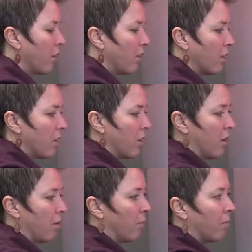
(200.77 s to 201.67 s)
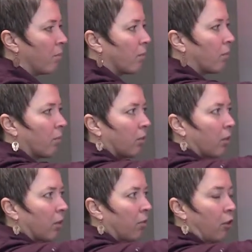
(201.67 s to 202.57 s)
the
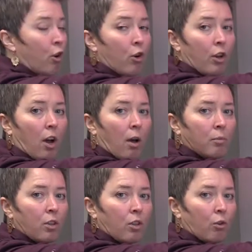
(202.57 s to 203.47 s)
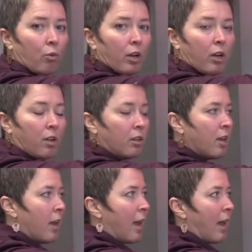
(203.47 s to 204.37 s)
flow hood up to the grill,
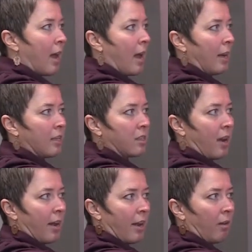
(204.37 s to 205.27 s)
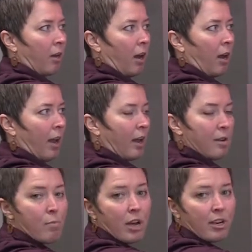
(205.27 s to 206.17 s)
and it's got a handy
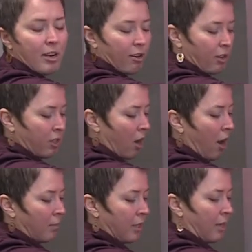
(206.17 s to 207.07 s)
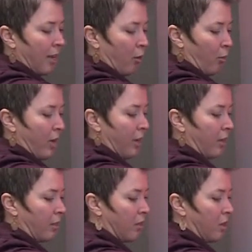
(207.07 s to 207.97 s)
button here at the top to take the
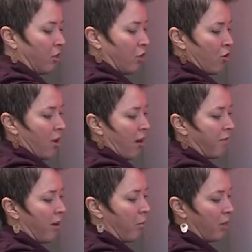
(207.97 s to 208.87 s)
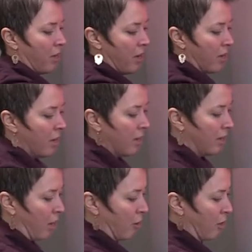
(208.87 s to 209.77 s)
readings. So you're not fumbling
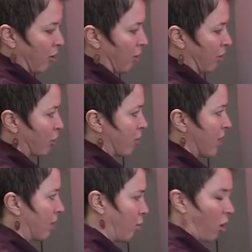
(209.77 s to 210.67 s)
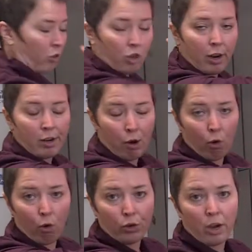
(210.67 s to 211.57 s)
down here on the screen and while trying to
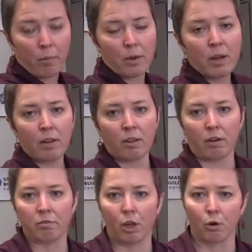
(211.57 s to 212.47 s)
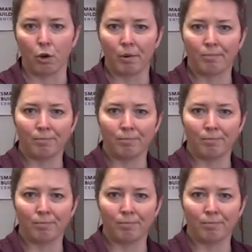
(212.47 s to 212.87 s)
hold up the flow hood.